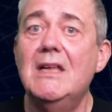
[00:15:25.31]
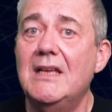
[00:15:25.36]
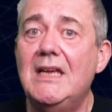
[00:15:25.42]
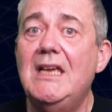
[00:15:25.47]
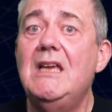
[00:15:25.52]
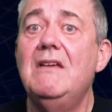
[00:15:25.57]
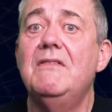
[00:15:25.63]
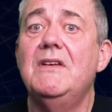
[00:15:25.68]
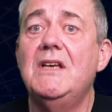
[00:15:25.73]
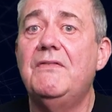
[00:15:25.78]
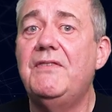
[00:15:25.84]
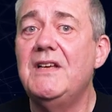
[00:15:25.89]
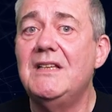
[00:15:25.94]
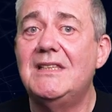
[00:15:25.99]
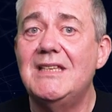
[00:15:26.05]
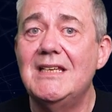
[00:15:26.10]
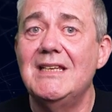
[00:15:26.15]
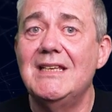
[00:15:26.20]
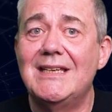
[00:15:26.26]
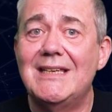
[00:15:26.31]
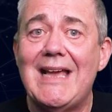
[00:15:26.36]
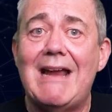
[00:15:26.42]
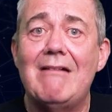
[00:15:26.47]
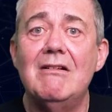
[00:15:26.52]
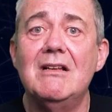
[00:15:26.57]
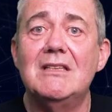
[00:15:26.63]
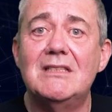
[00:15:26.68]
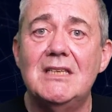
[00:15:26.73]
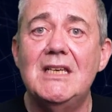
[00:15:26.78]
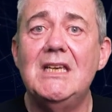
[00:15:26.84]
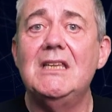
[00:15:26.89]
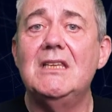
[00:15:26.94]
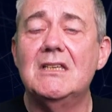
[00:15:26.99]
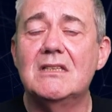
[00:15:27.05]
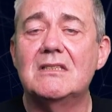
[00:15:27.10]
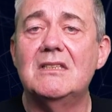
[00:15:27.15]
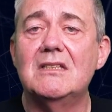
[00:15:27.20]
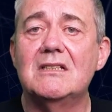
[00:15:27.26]
even if it didn't guarantee
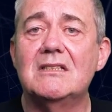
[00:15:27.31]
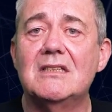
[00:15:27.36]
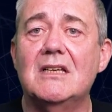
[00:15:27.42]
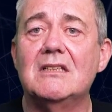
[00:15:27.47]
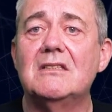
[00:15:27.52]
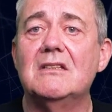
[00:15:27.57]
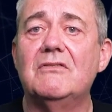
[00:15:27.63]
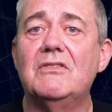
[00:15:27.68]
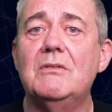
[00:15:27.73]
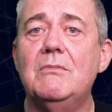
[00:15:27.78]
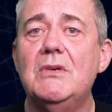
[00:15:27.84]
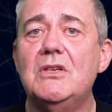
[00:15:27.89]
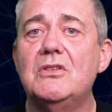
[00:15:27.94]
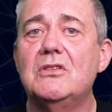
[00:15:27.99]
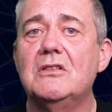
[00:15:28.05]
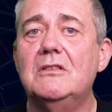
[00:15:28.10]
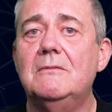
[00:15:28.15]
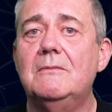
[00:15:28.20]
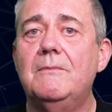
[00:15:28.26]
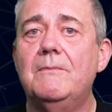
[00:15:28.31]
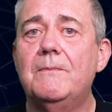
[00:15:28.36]
the success of the mission.